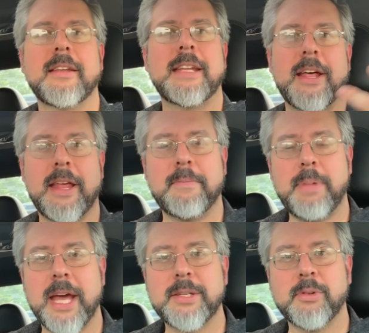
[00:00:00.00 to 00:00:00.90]
now that
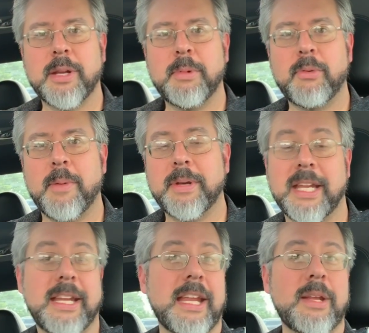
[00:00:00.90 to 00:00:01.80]
password can be
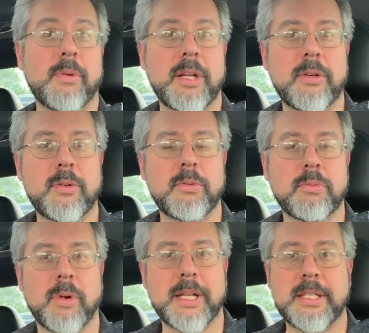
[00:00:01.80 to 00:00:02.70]
replicated to anyone who
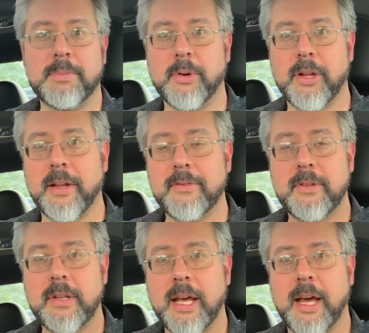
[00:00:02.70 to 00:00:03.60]
wants to pull
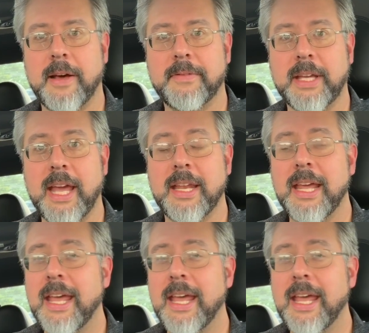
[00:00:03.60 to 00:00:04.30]
off uh, Git.